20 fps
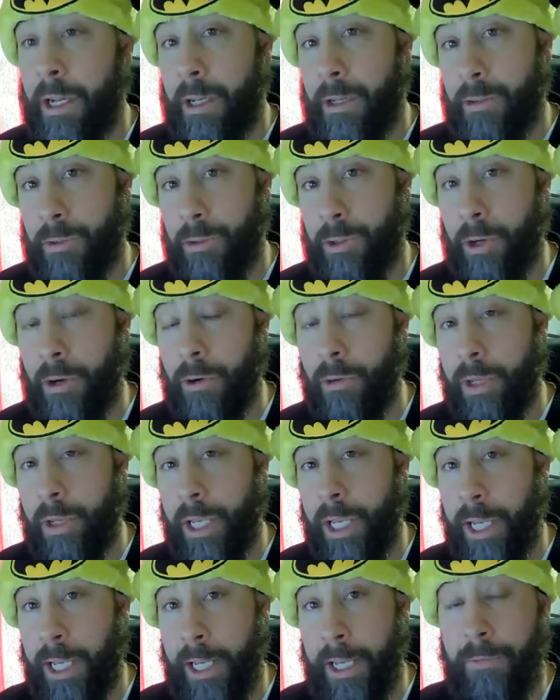So
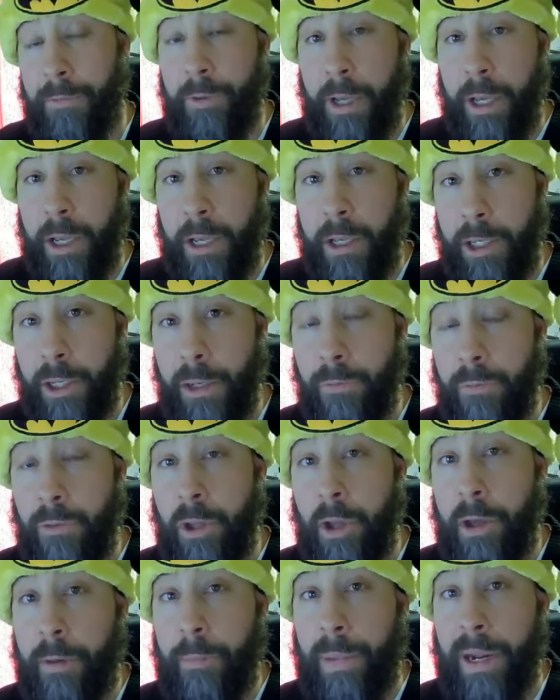if you've
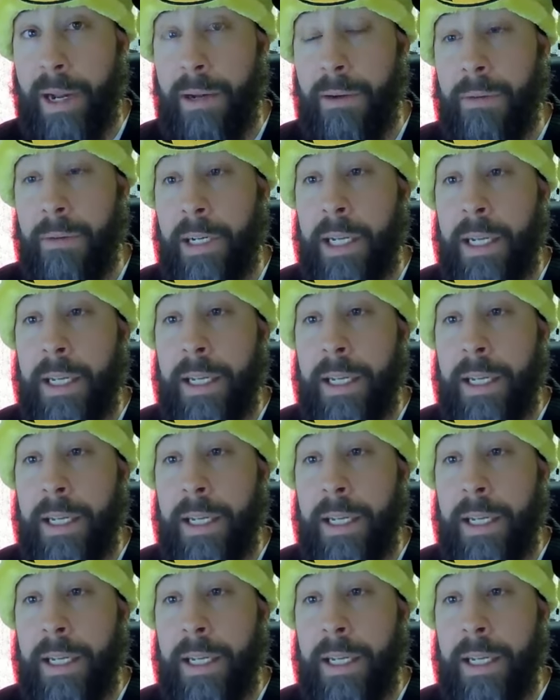thought about